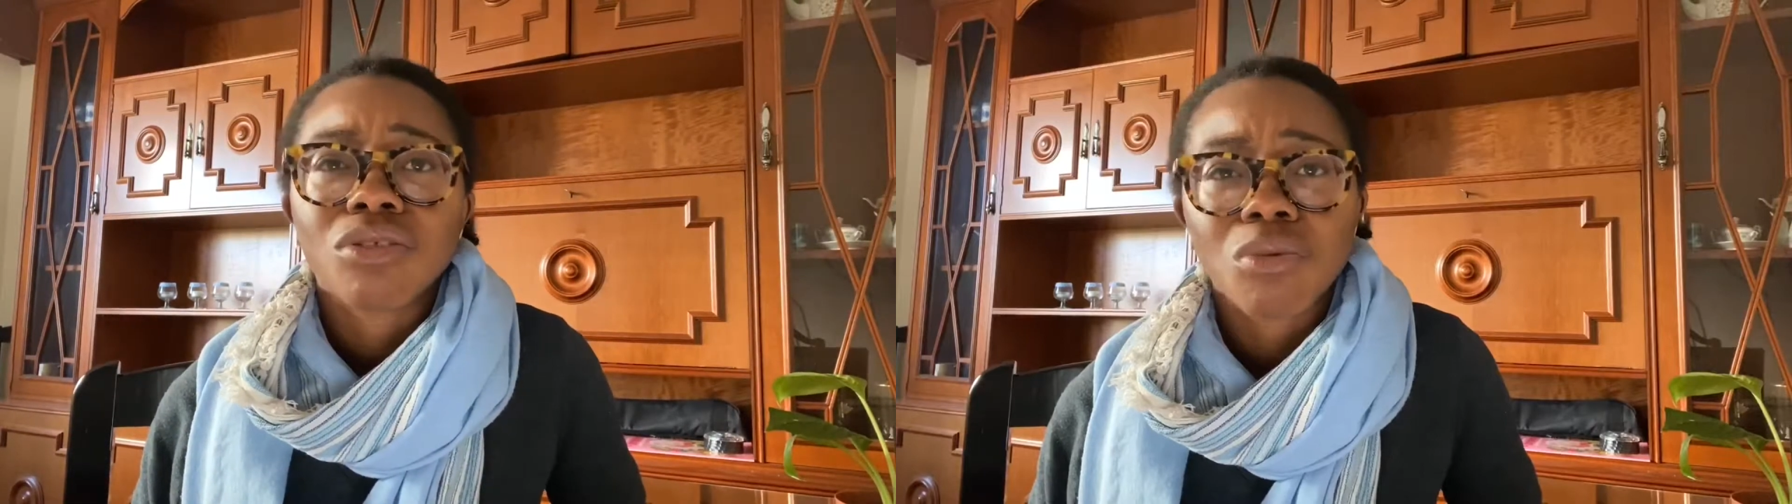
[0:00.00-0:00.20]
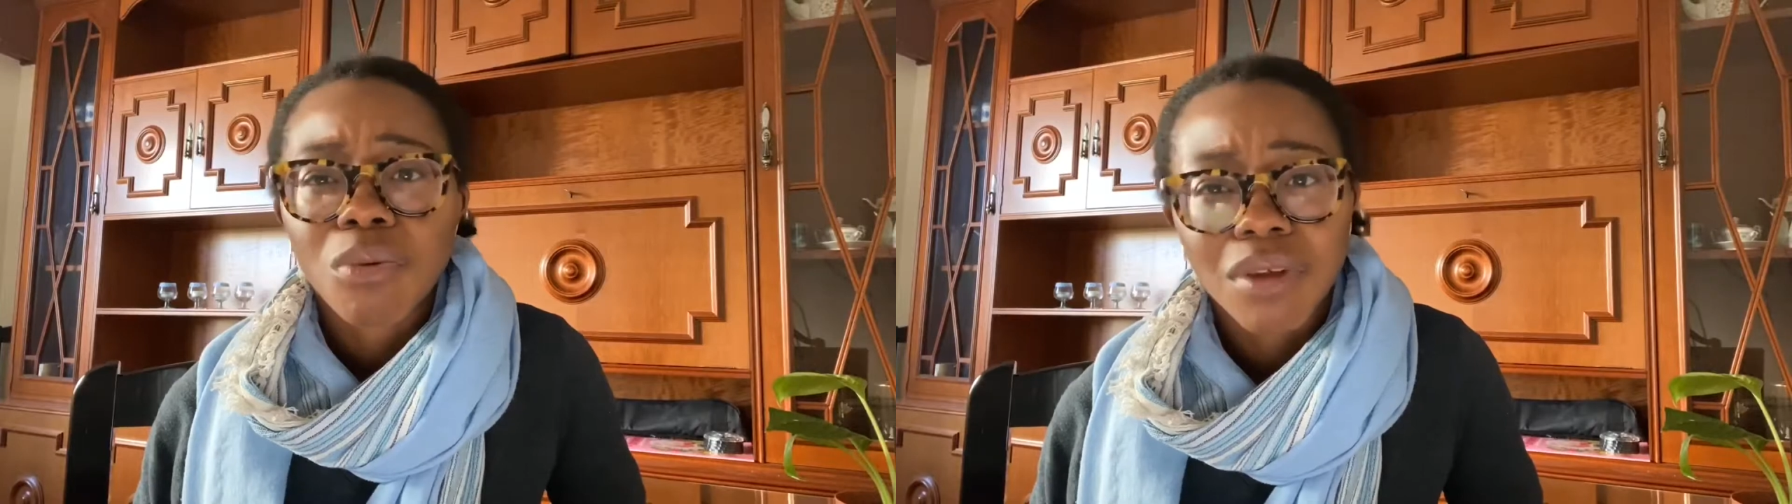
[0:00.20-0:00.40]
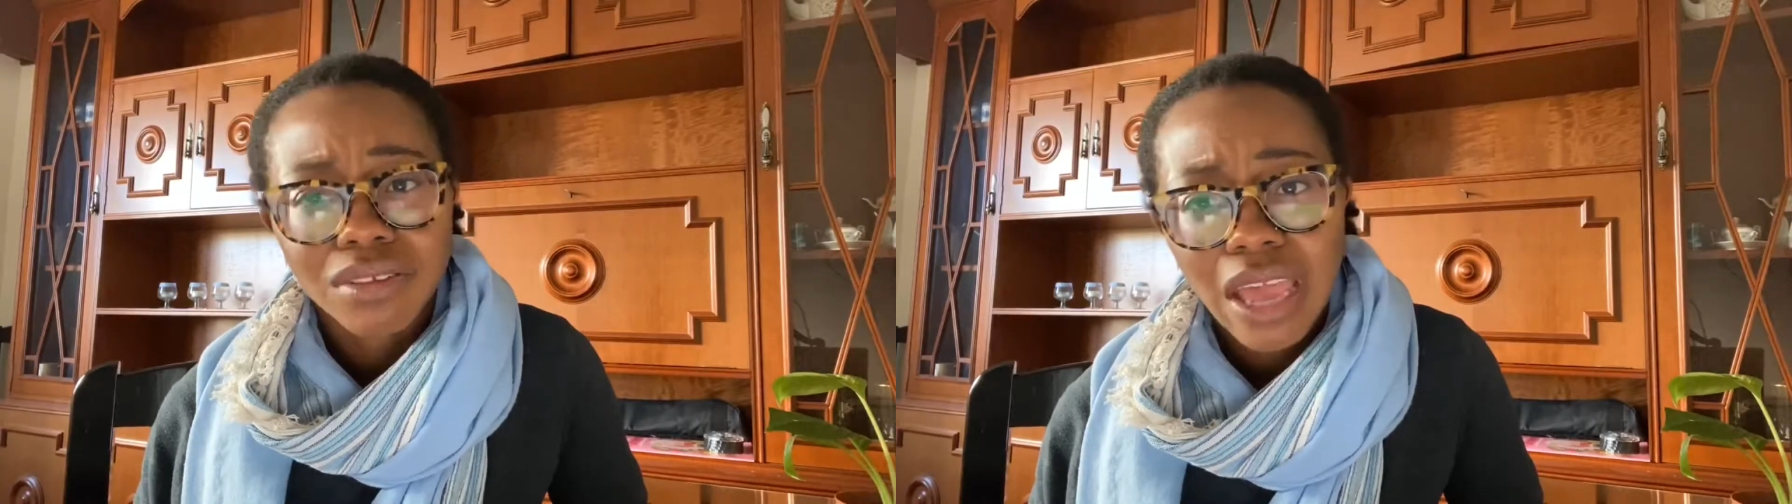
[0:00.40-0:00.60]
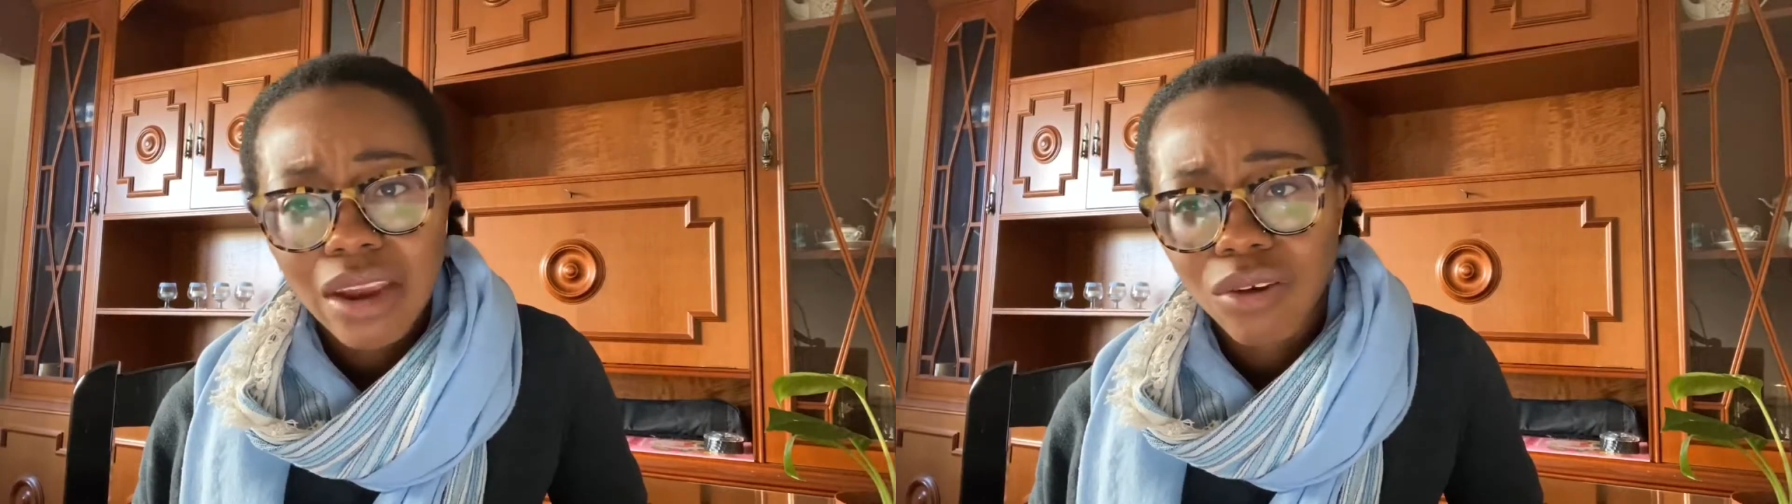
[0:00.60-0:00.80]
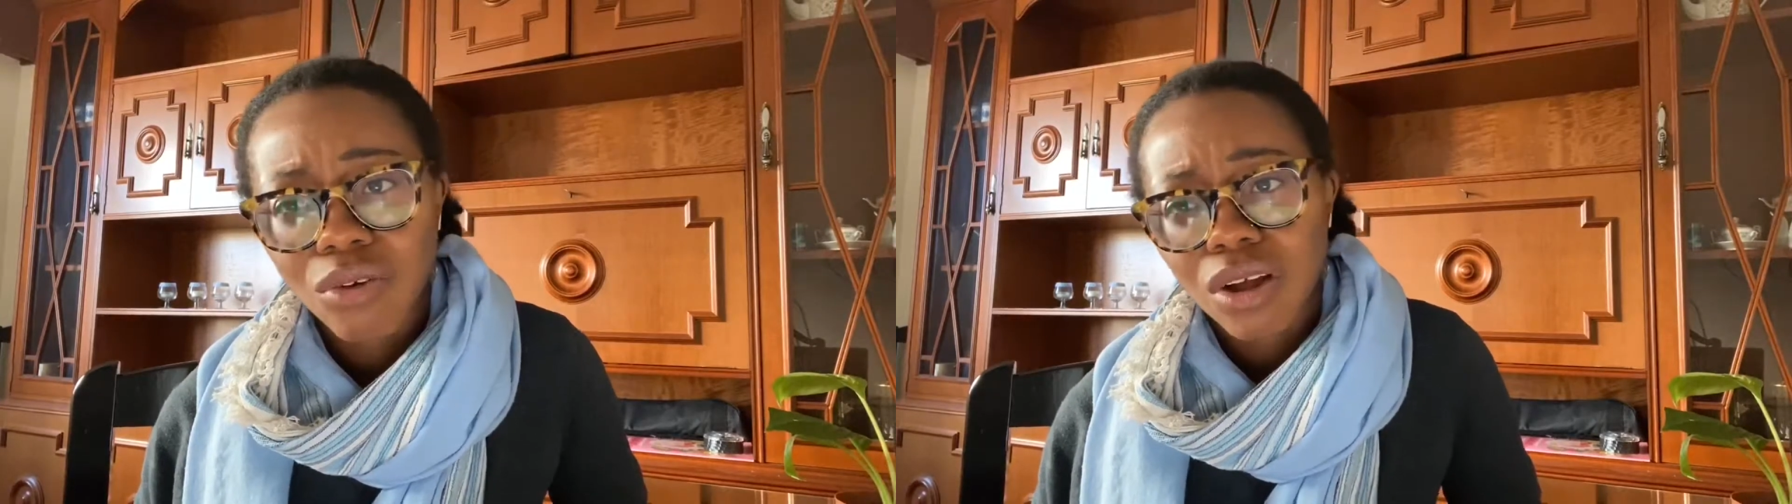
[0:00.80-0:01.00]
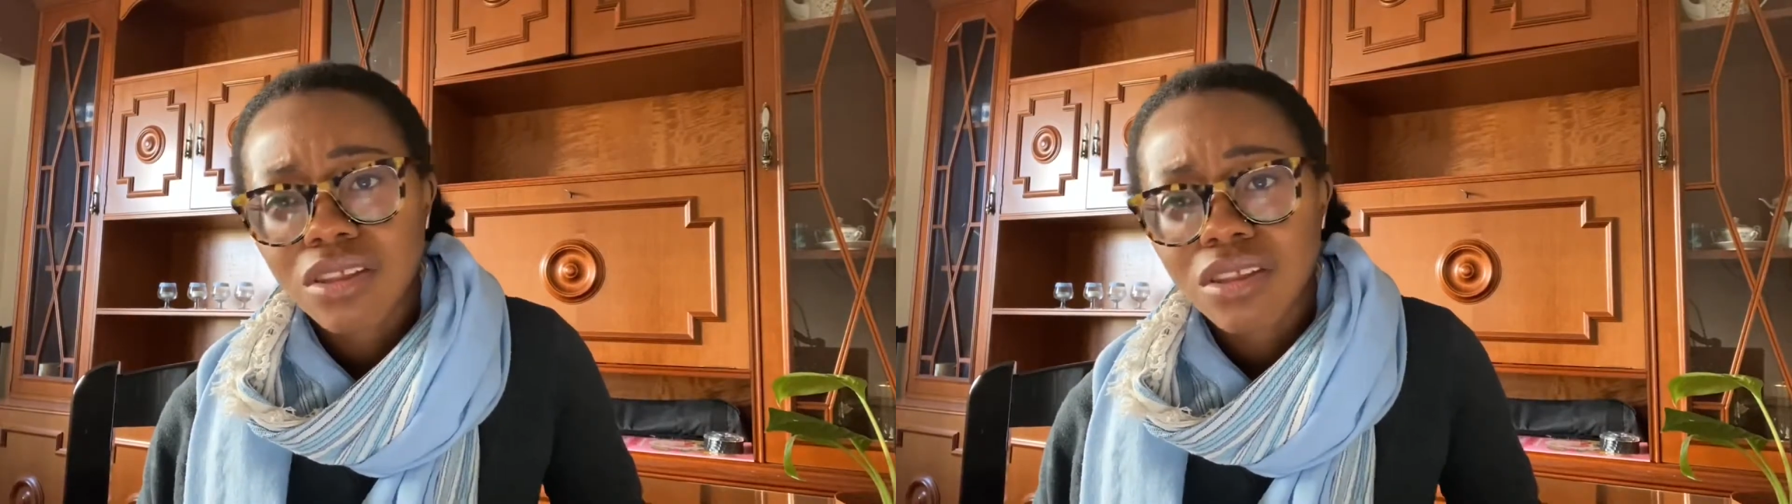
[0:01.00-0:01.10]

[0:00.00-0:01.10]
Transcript: the romance category,